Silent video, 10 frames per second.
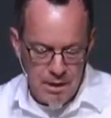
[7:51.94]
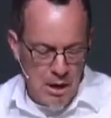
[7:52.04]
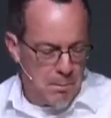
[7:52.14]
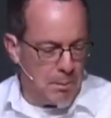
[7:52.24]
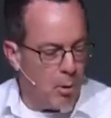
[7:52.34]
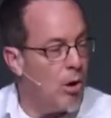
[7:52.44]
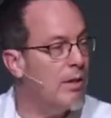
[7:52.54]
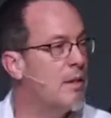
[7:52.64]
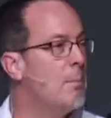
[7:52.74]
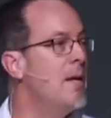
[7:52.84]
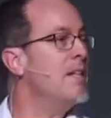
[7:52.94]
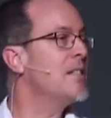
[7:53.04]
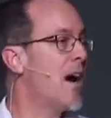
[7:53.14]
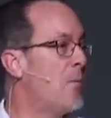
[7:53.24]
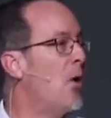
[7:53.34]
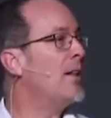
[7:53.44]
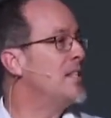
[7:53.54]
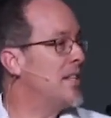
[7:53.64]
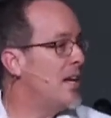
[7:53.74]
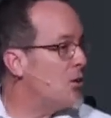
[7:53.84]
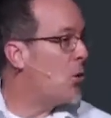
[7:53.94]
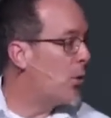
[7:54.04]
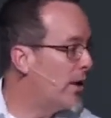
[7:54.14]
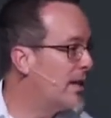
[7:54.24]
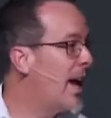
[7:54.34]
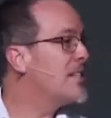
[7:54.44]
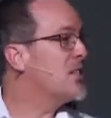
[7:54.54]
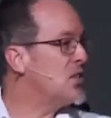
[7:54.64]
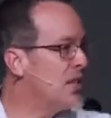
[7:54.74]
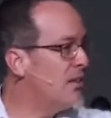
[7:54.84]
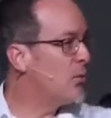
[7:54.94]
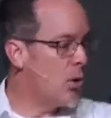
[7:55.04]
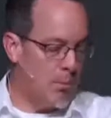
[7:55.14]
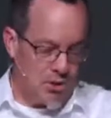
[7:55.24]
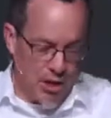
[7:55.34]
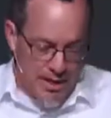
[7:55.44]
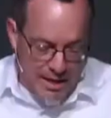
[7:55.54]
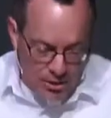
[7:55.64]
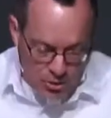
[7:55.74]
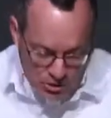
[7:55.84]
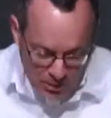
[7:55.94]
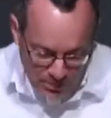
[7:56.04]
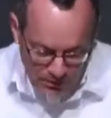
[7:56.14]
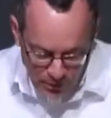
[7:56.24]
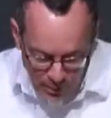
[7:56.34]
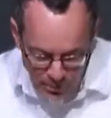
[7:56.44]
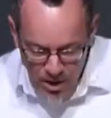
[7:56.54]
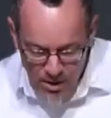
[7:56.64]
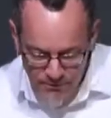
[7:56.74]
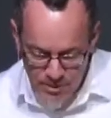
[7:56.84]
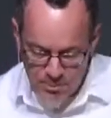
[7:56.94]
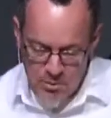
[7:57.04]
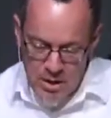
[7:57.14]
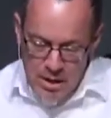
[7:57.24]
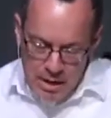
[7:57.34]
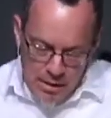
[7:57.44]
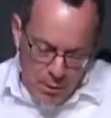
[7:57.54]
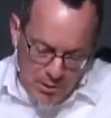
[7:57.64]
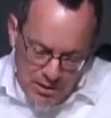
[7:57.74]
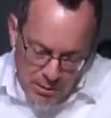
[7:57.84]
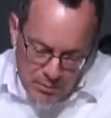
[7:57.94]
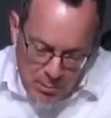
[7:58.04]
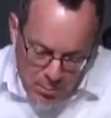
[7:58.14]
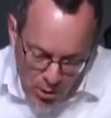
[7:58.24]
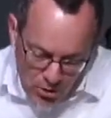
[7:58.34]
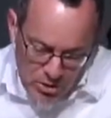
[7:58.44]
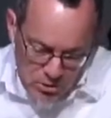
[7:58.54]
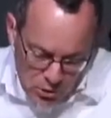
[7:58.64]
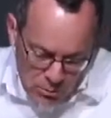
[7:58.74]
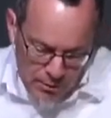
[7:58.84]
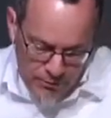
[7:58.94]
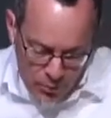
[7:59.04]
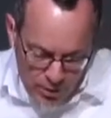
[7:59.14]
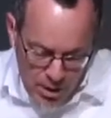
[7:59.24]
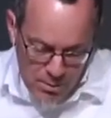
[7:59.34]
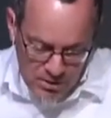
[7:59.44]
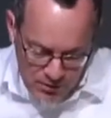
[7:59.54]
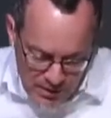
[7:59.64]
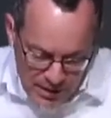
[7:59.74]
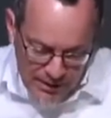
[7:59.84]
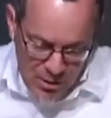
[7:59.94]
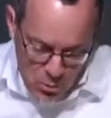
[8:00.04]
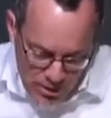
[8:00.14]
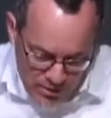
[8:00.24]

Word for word: But Paul, in the meantime, while he's in Corinth, he hasn't seen the Romans yet, he can do something very profitable. There was something Paul could do before he was physically with